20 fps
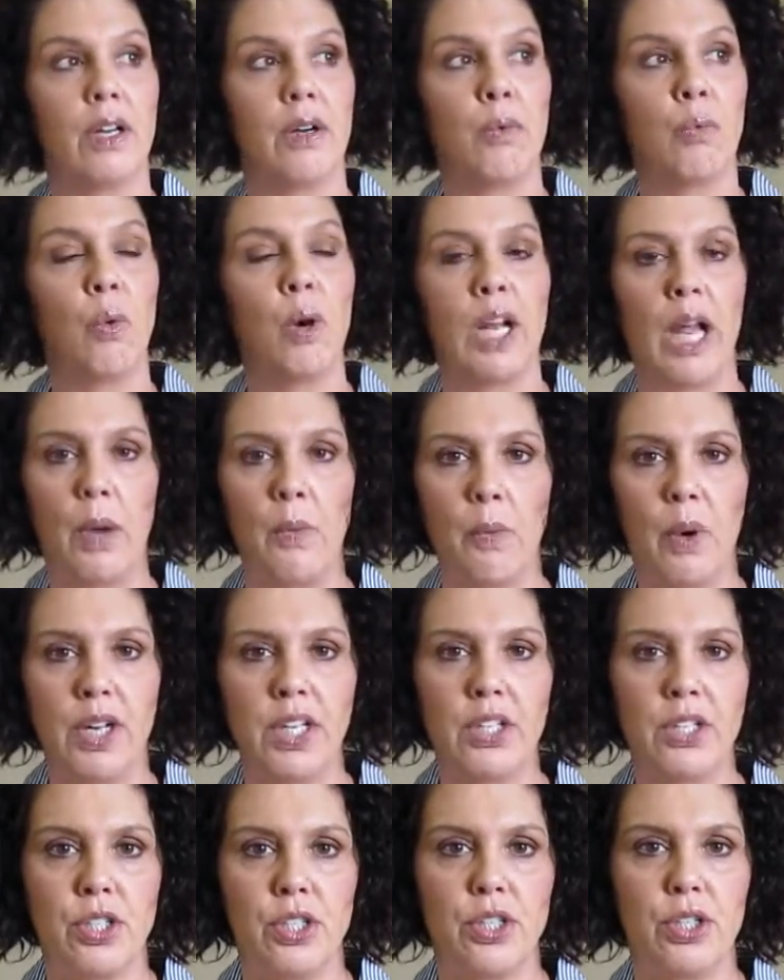what I
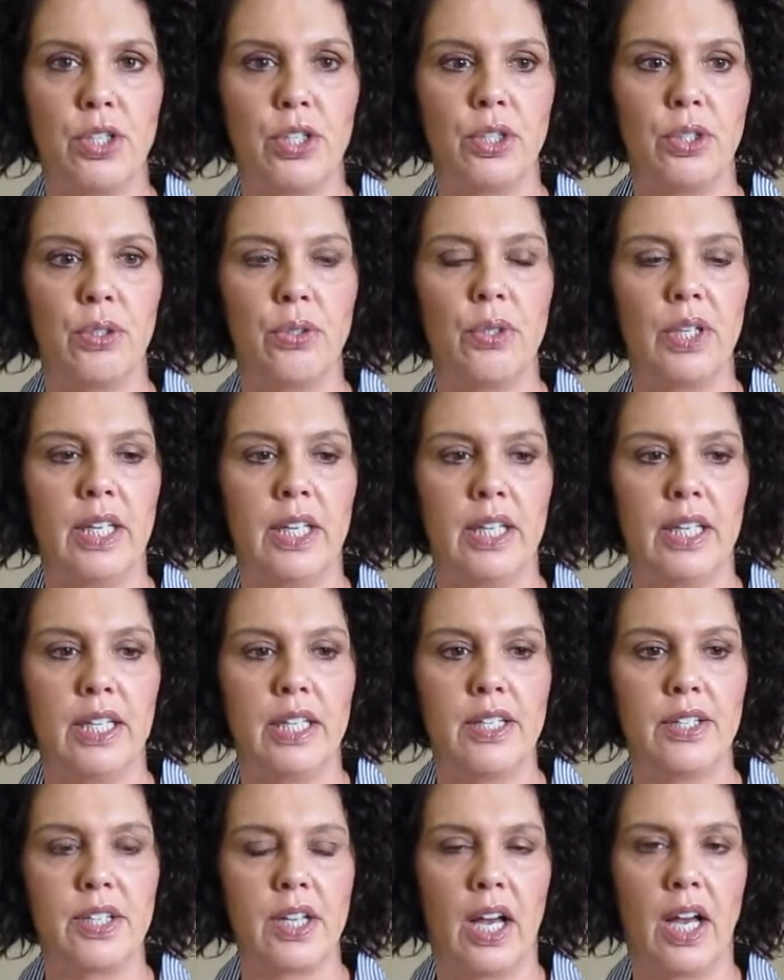wanted to do
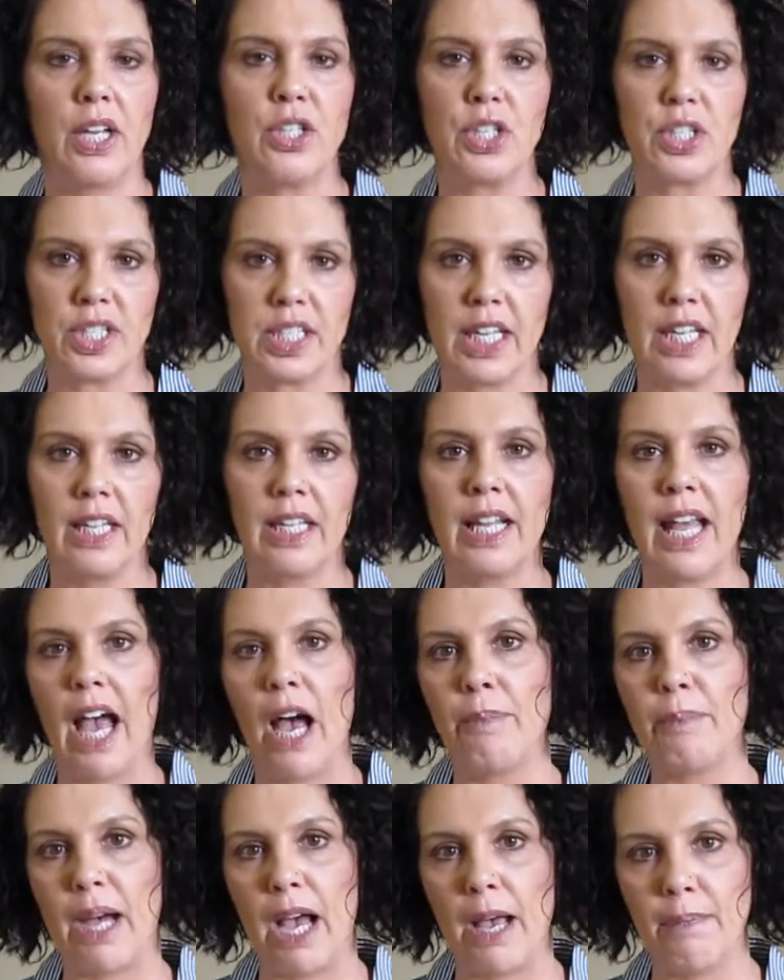is just
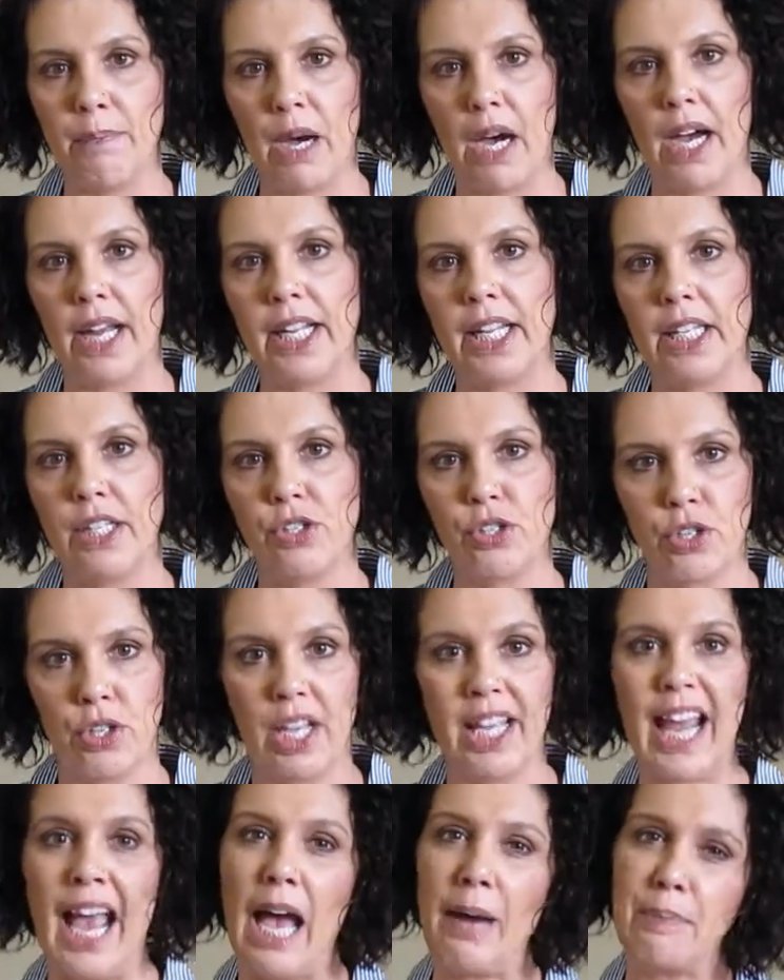allow my body to,
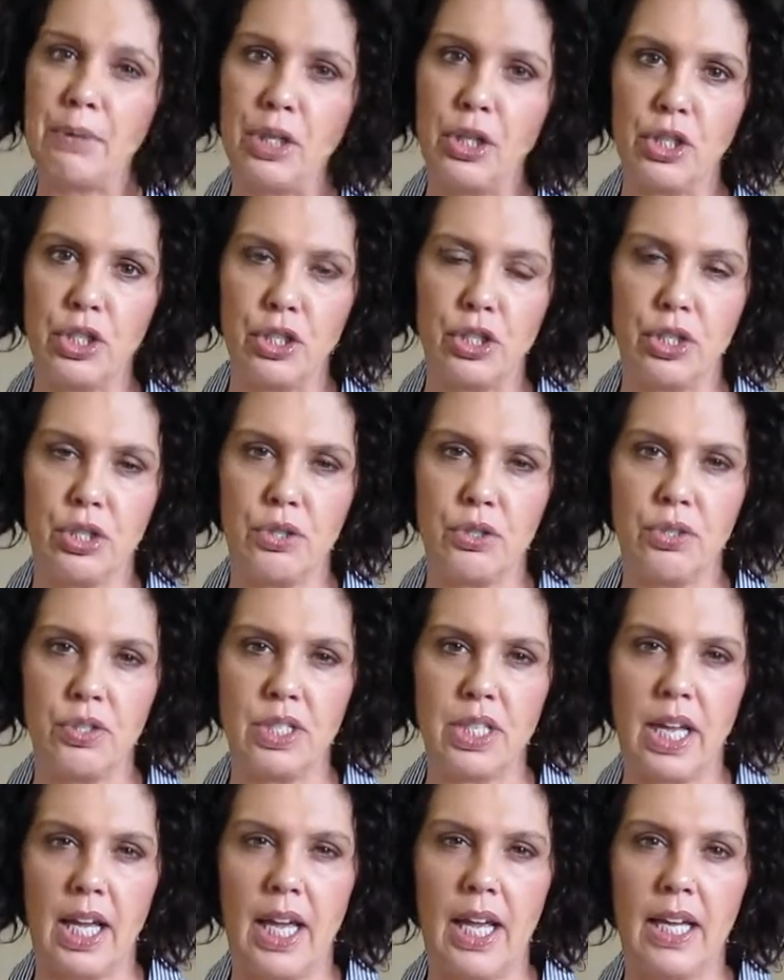it happened on the
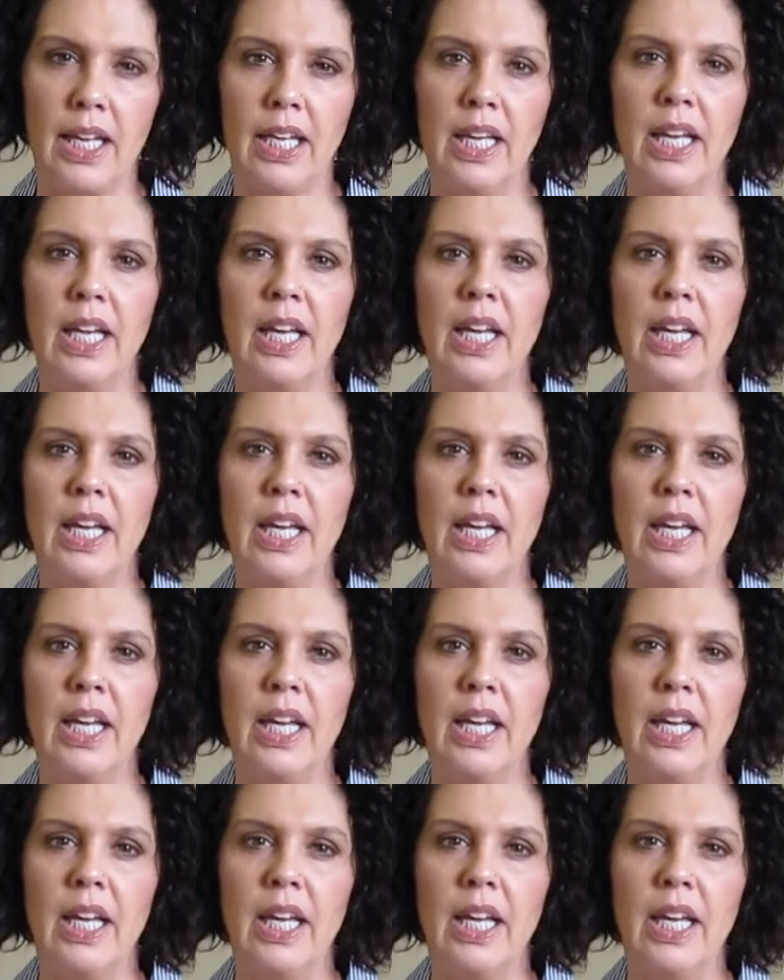Tuesday,